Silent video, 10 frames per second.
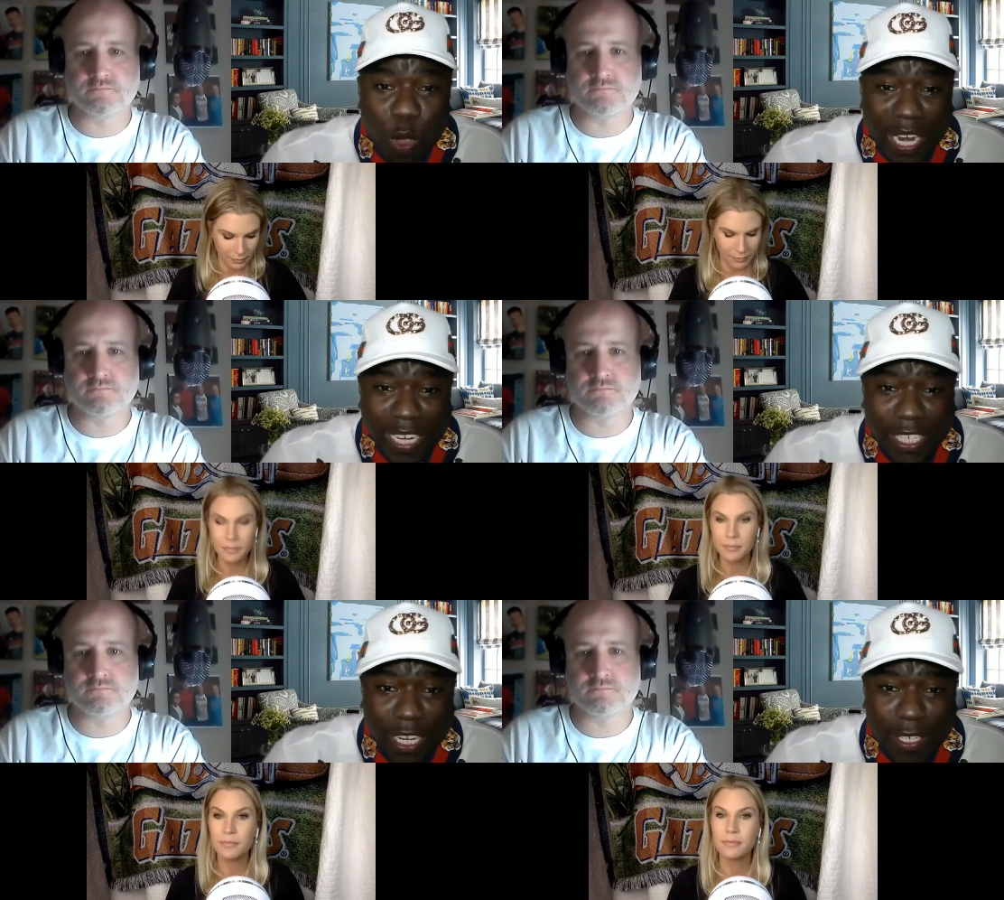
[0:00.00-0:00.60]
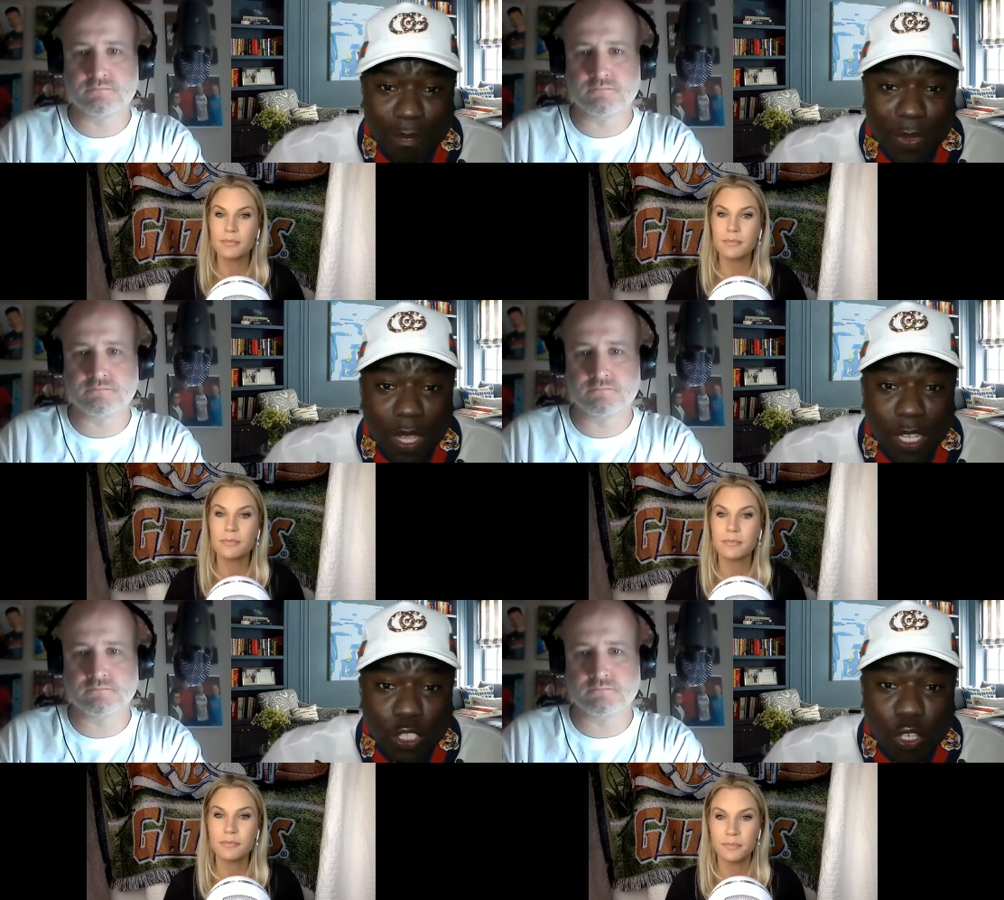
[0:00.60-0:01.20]
Speaker 1: One and Done.
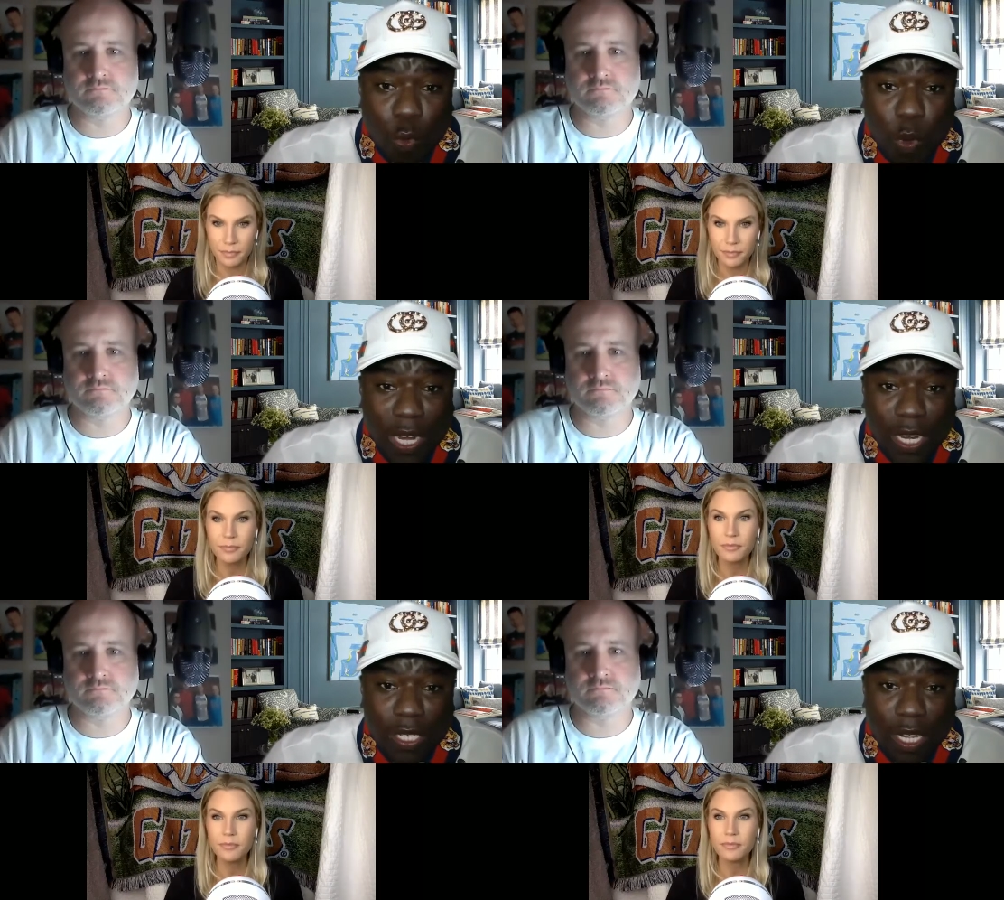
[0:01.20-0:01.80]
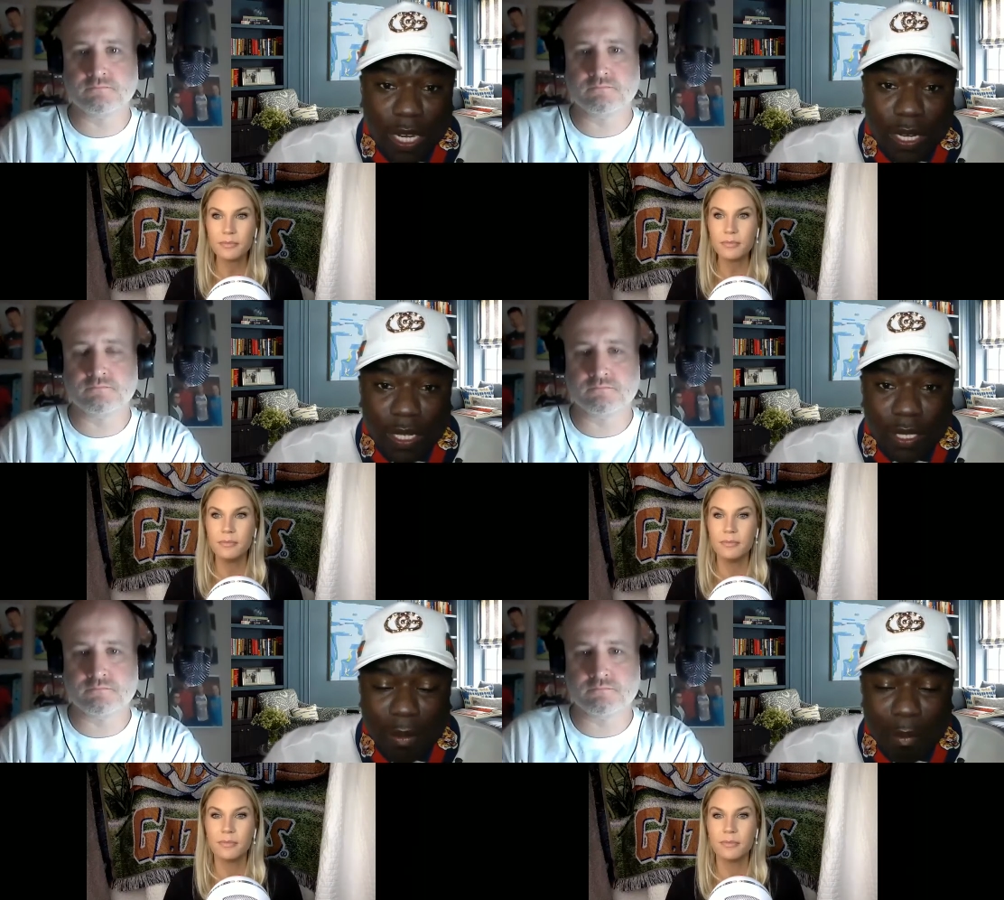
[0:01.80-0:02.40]
So one and done
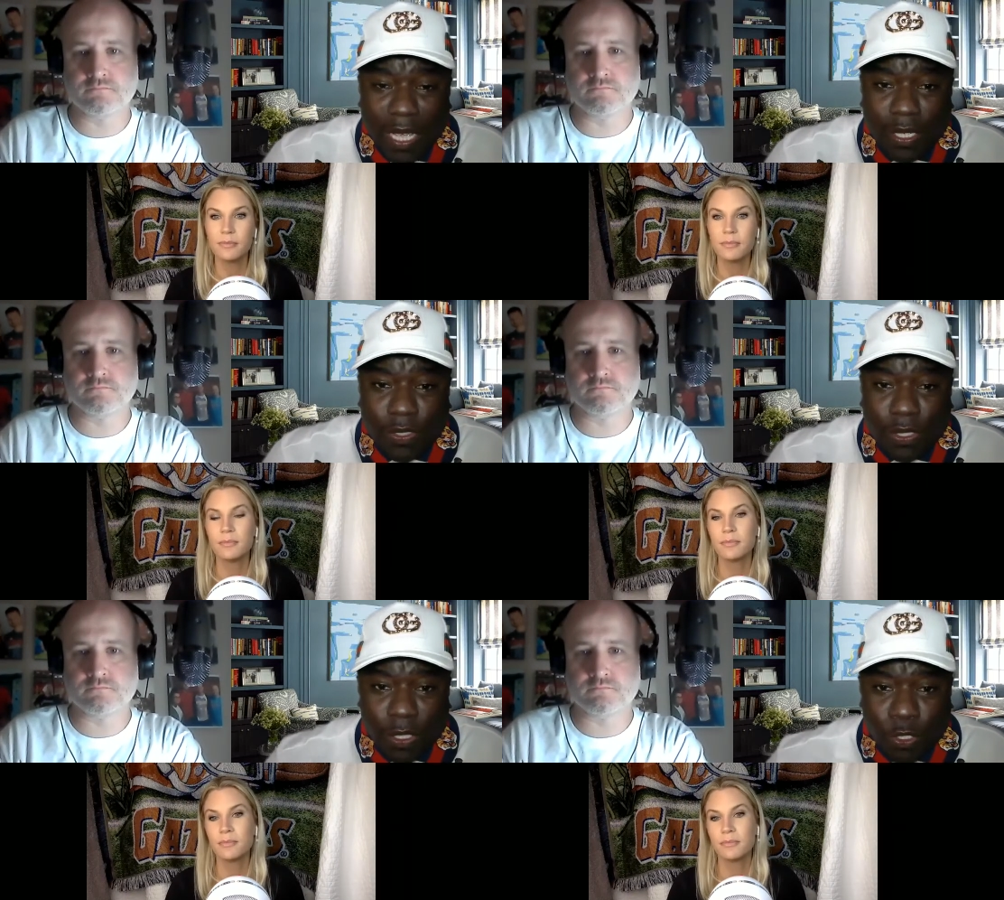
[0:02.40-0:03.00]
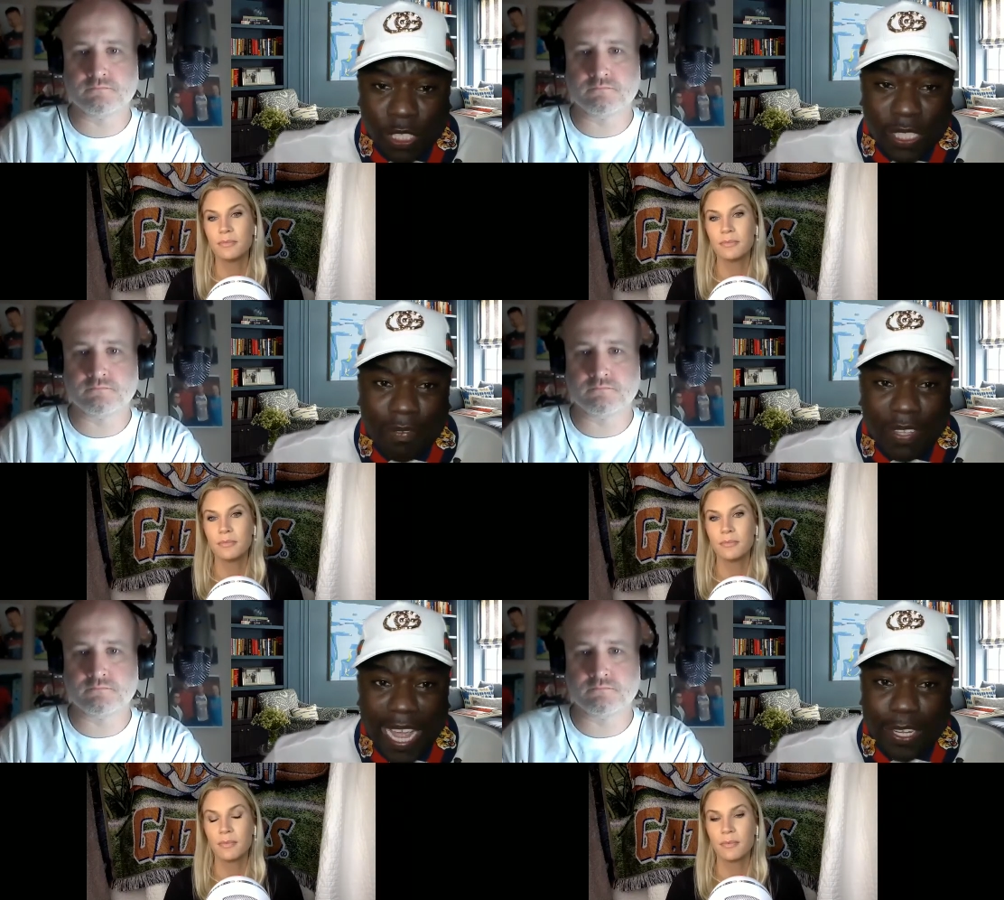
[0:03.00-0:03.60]
means you just have
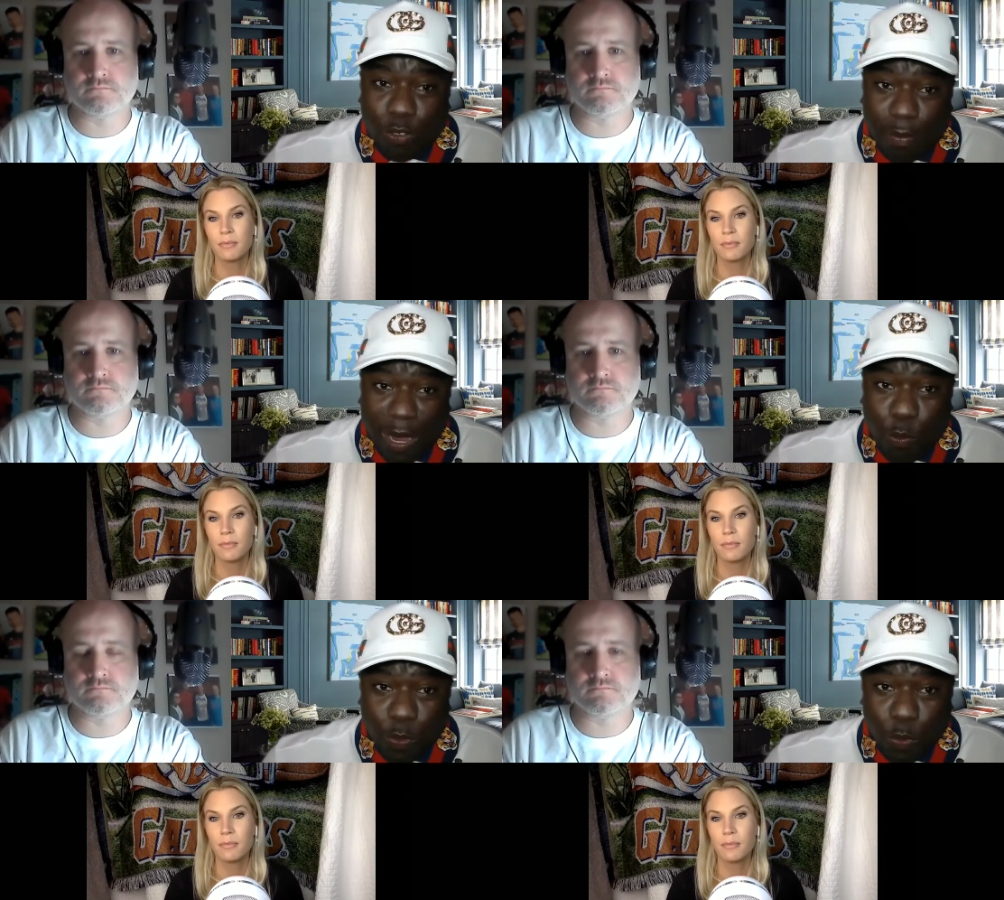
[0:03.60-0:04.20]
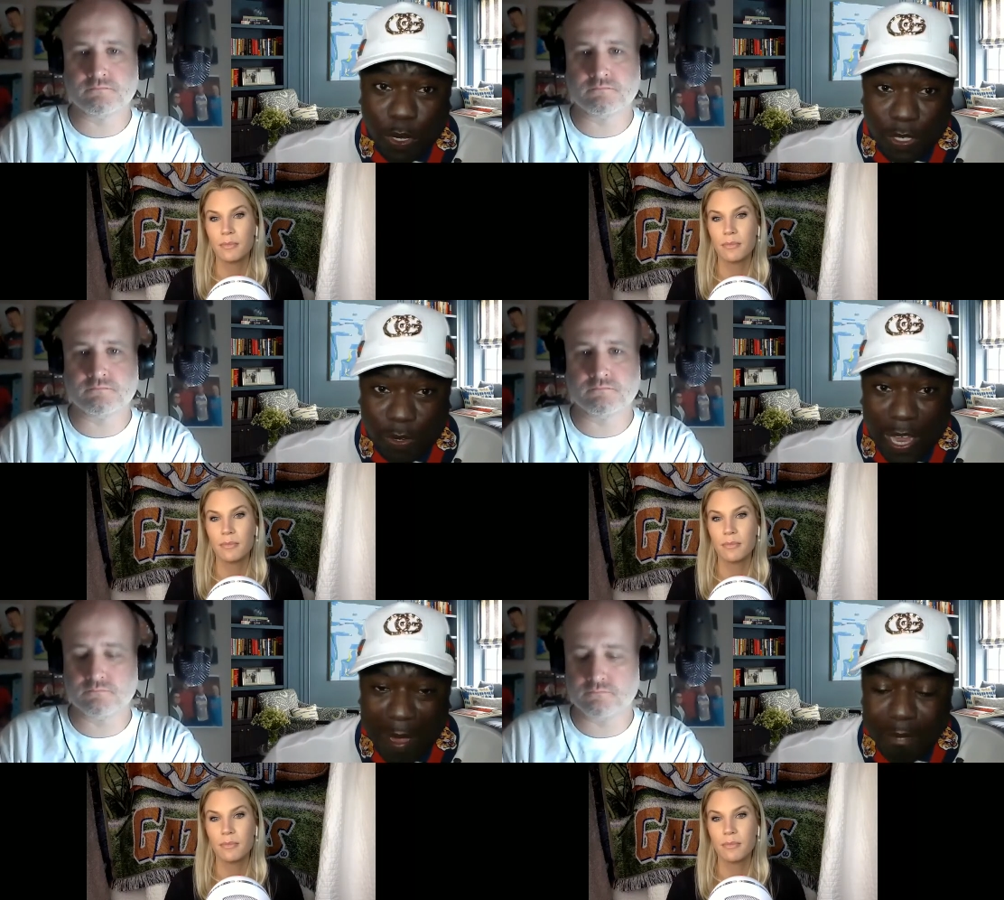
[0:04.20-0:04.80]
to answer it by one word.
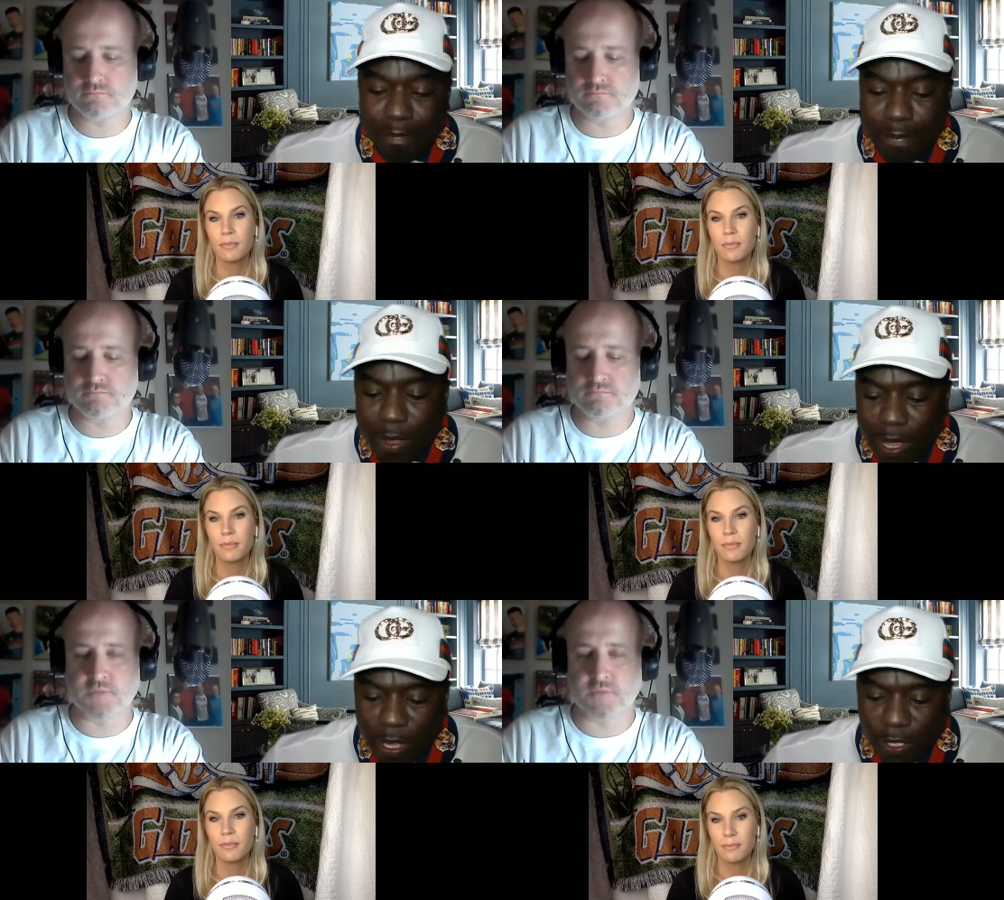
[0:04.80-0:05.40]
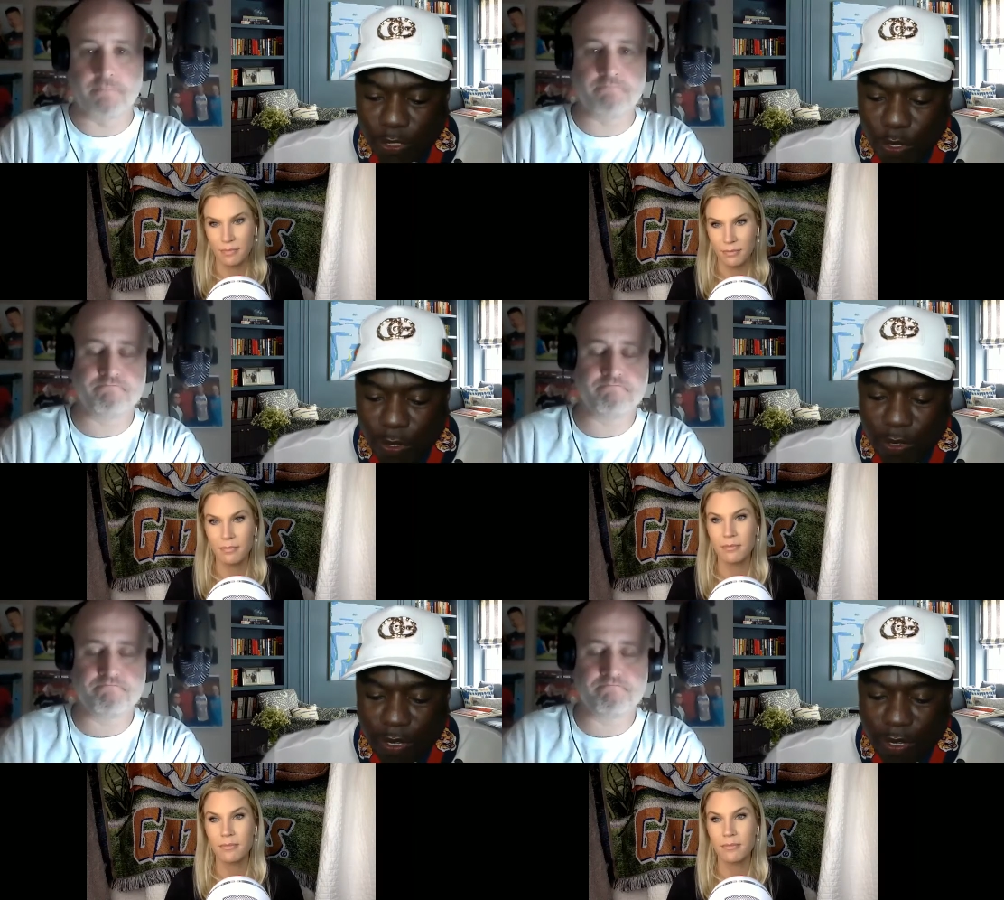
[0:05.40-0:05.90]
Okay. Yep. So,